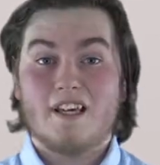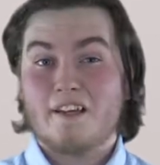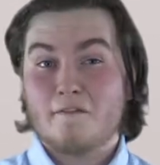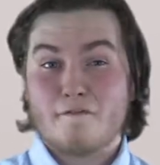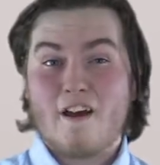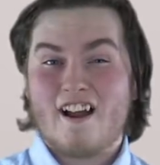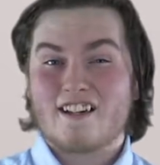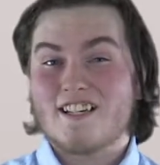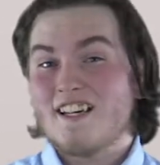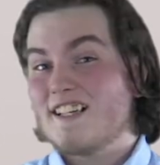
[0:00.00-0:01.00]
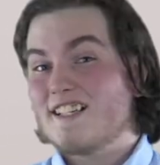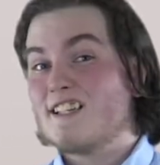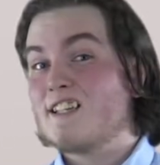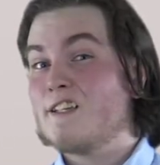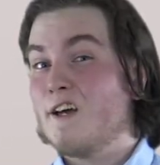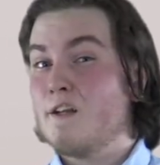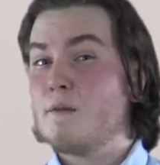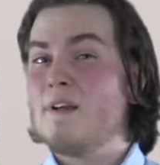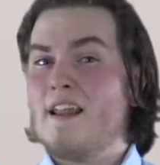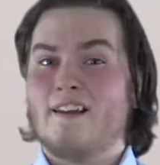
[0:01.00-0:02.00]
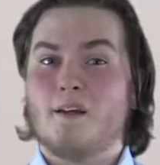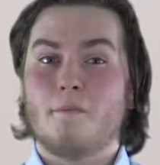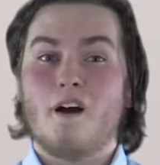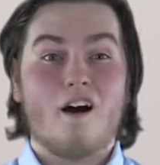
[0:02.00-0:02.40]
In fact, since the turn of the millennium,